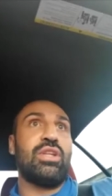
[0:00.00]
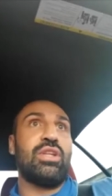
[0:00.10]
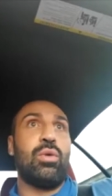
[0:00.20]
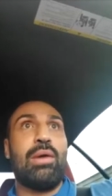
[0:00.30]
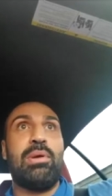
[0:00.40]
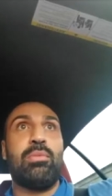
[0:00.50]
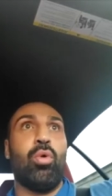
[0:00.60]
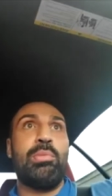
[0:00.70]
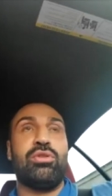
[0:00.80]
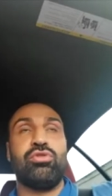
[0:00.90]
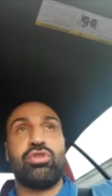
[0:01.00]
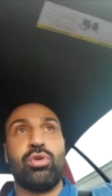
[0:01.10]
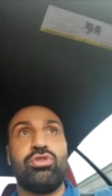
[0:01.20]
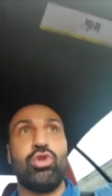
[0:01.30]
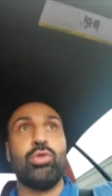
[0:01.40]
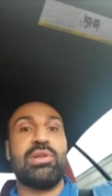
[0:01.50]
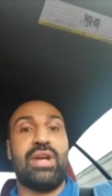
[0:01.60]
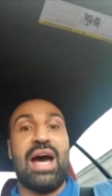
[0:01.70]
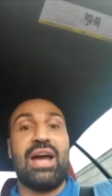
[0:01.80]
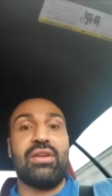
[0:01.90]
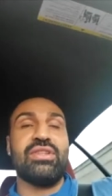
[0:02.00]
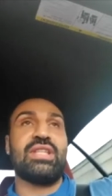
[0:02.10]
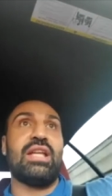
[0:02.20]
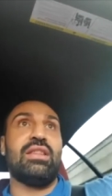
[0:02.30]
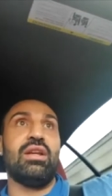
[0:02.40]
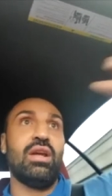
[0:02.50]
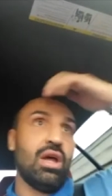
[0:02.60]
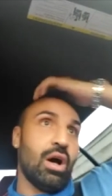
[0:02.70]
why people would be so stupid to not understand it.